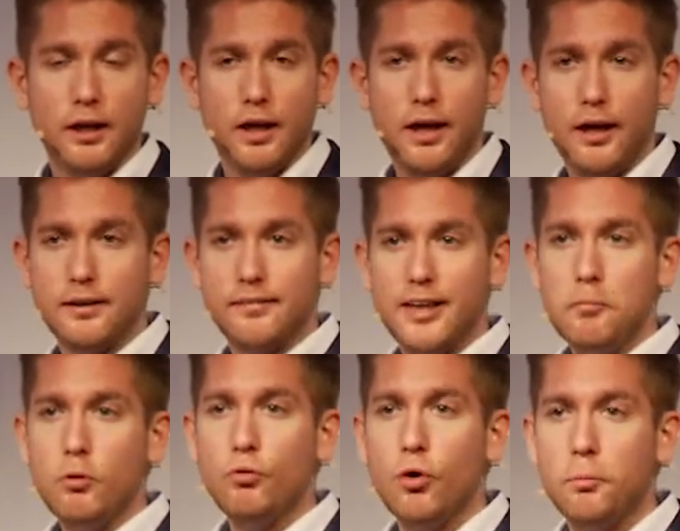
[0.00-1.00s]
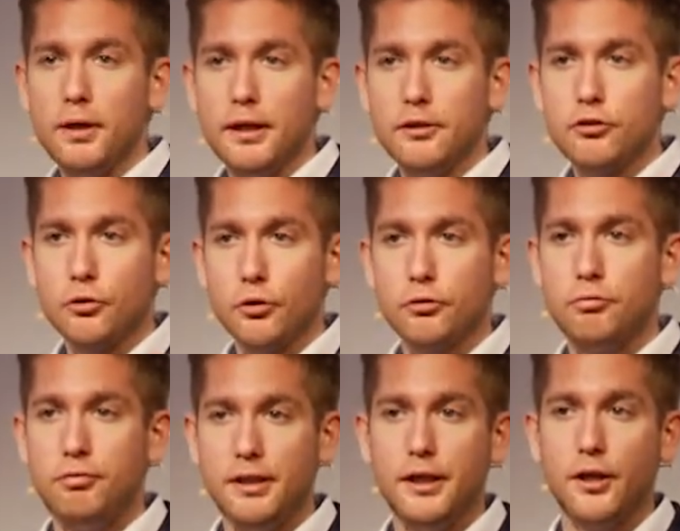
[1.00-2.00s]
The demo will be a short
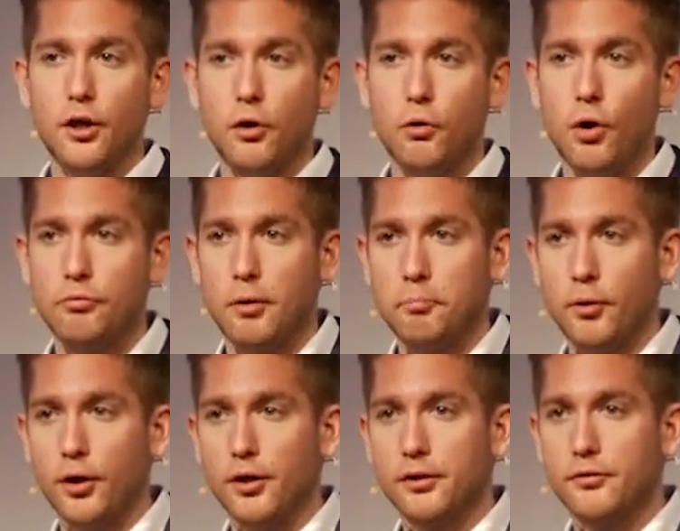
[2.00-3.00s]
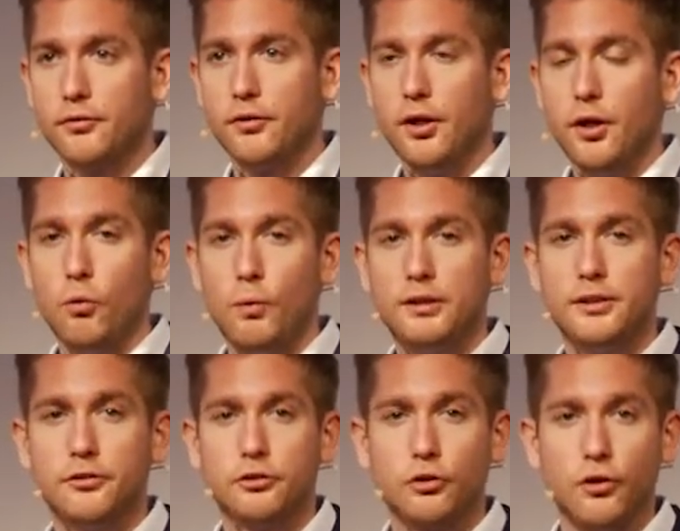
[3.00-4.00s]
video of our product, which
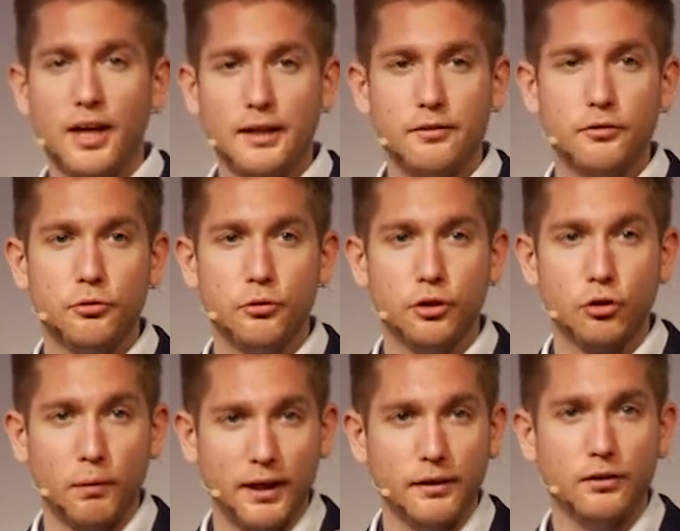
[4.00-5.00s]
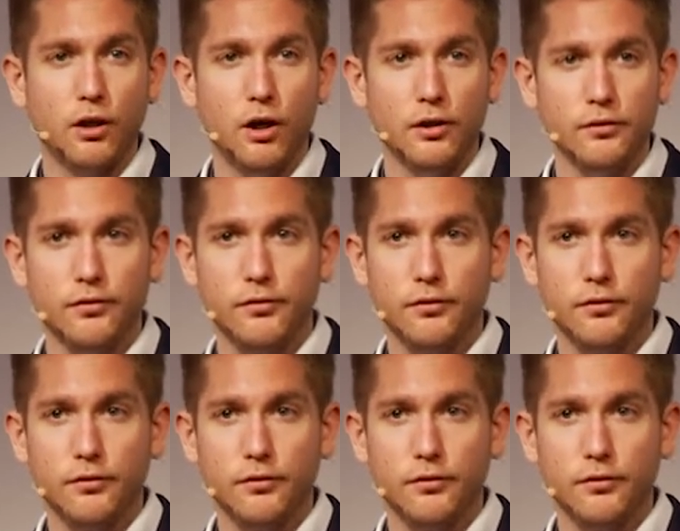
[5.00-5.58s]
is connected to the credit card.